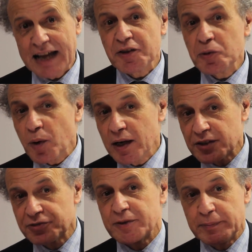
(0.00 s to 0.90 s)
and the
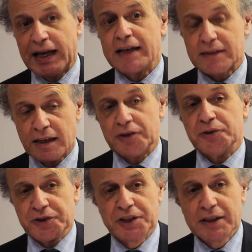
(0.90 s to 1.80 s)
wealth from that
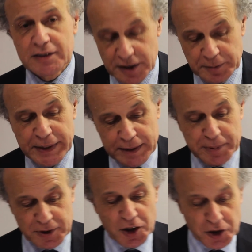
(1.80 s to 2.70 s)
goes to the
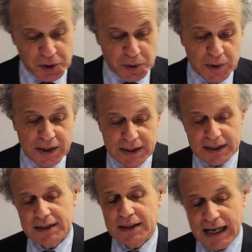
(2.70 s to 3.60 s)
people who
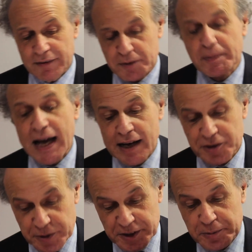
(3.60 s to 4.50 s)
have the power
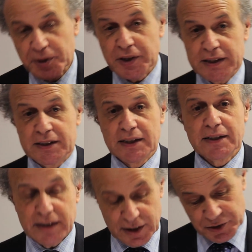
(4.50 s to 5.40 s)
to exploit
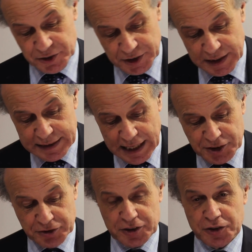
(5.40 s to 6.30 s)
those
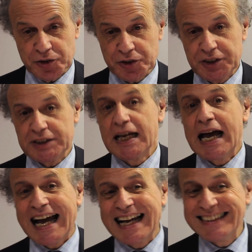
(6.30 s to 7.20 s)
natural resources,
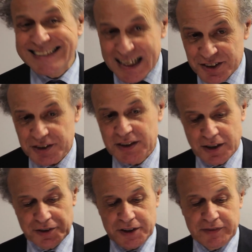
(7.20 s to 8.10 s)
and doesn't
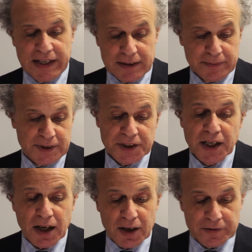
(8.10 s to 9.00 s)
go to development
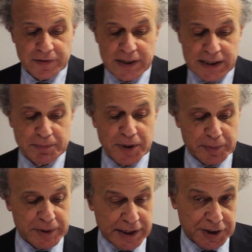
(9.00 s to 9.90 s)
of the
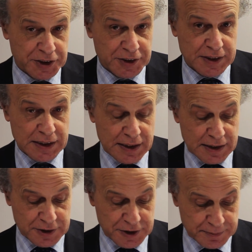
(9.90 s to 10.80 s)
population at
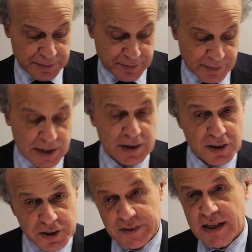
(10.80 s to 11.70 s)
large. Now, a
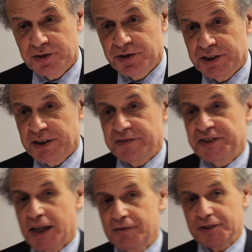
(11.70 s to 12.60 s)
lot of countries that have
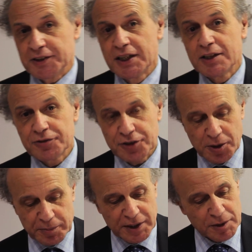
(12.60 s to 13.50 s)
suffered
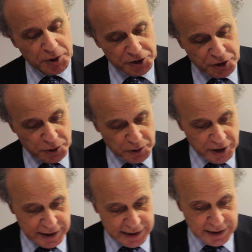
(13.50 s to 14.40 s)
from what's
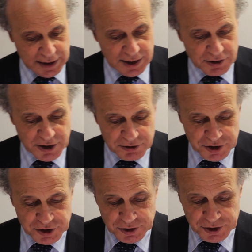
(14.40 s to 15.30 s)
called the
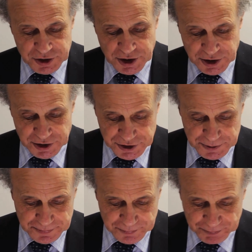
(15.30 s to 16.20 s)
resource
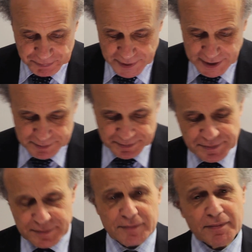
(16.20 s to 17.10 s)
curse.
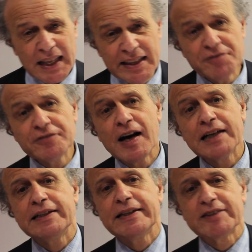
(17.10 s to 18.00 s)
And then
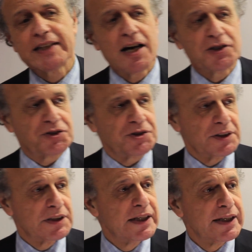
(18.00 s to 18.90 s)
finally, there are
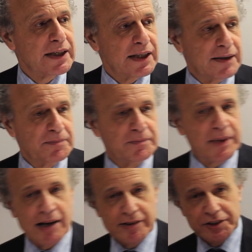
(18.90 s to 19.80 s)
cultural
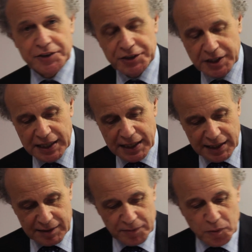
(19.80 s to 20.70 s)
barriers.
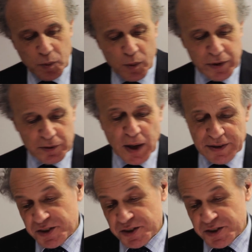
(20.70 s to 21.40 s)
The one